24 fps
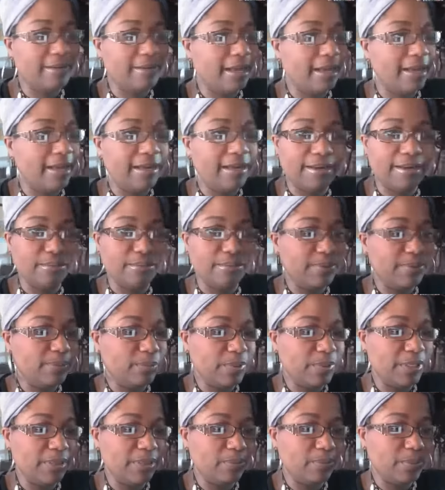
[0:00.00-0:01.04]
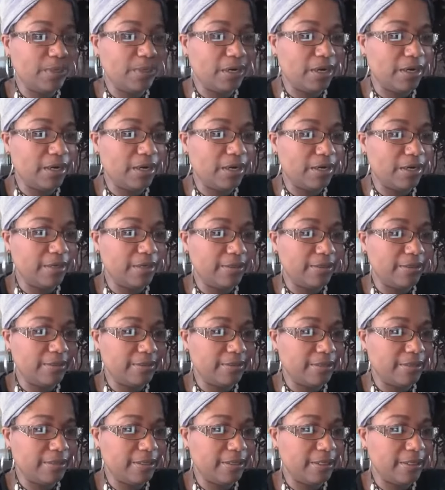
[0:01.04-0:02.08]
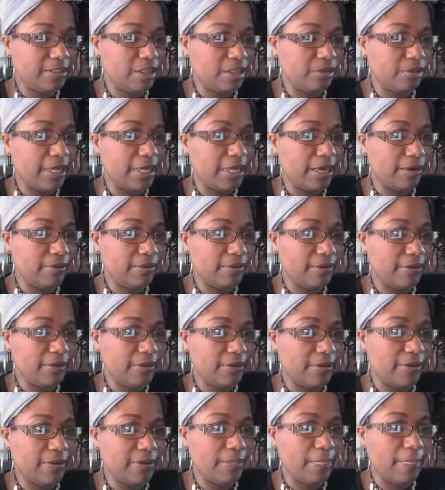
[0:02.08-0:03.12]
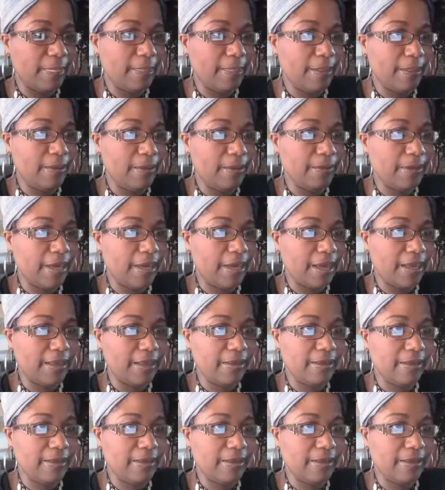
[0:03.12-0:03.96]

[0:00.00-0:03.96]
know. We are. There's no doubt. Okay.